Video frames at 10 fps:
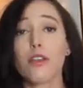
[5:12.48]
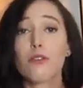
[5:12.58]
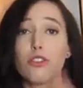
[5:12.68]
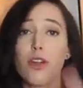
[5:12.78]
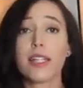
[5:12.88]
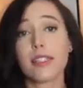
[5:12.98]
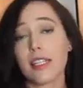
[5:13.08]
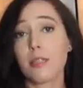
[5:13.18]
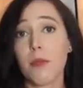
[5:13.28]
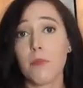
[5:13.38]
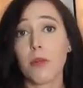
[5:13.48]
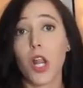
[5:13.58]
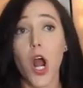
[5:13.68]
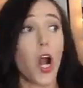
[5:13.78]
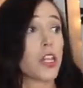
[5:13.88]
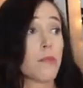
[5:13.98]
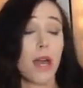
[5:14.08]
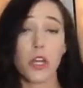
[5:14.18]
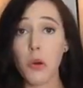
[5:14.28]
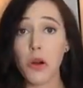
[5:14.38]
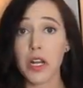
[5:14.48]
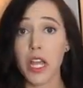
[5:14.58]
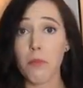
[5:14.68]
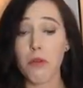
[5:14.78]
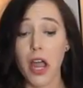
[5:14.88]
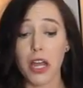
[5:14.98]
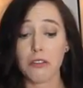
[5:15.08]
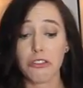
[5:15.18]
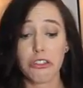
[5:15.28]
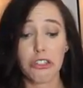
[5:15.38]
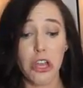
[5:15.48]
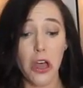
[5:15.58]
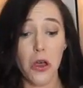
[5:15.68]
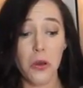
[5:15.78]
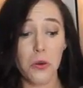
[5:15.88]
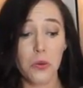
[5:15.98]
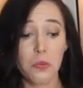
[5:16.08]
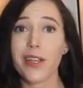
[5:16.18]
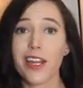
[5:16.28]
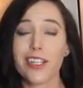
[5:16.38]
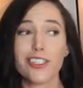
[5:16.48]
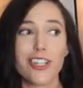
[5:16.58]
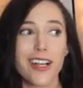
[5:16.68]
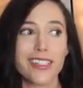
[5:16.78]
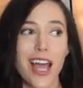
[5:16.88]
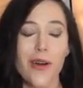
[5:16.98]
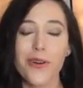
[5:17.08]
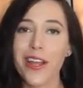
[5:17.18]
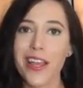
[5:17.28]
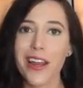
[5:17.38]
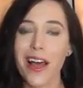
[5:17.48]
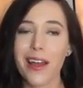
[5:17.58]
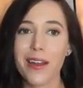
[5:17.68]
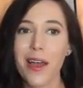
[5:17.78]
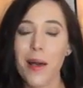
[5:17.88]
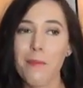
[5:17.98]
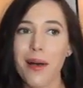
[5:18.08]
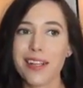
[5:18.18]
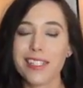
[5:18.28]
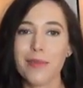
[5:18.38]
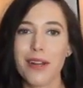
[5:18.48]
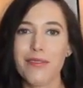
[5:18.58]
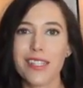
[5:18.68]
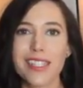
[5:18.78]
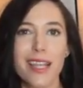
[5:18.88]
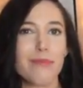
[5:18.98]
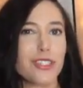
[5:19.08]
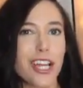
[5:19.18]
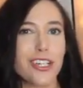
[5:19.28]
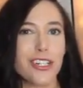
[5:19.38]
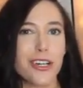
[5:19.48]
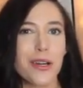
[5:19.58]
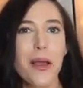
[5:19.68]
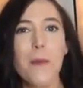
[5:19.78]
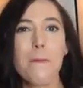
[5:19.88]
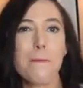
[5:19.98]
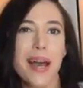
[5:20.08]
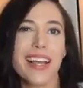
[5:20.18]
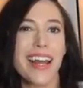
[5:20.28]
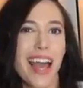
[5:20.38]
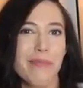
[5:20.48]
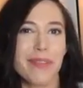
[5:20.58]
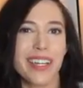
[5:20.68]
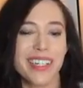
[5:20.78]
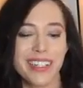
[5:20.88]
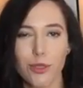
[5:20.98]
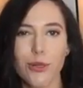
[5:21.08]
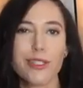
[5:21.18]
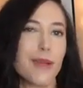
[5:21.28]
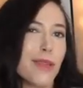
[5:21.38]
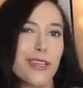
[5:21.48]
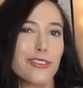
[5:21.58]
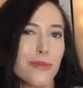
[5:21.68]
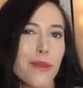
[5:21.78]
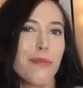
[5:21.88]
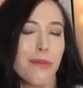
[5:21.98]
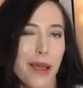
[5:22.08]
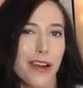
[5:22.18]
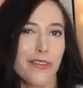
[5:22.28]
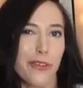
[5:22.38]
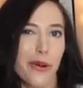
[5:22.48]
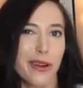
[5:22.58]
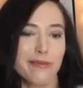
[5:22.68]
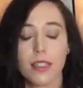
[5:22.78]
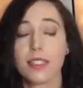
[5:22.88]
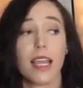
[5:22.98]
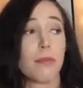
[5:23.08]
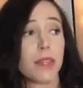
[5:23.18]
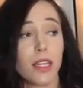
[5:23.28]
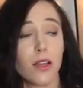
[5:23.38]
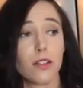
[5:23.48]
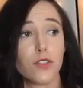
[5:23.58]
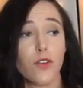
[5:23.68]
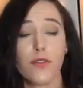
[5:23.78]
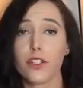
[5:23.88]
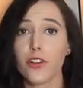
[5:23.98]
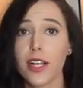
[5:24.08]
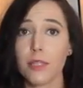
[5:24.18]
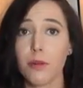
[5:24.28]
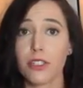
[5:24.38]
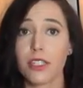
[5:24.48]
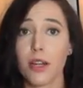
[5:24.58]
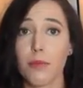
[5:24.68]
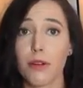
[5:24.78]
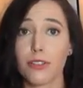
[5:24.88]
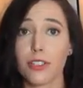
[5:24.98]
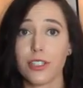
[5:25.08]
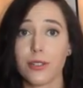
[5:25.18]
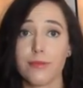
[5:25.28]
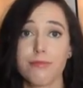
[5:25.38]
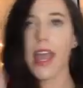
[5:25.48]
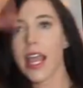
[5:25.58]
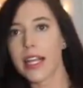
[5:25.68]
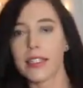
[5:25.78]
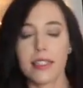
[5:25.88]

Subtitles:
Now, you straight cis people are the minority at Pride, so getting checked out or hit on by someone of the same gender might happen, so it's something you should be prepared for. Same thing goes for if a trans person approaches you. 8.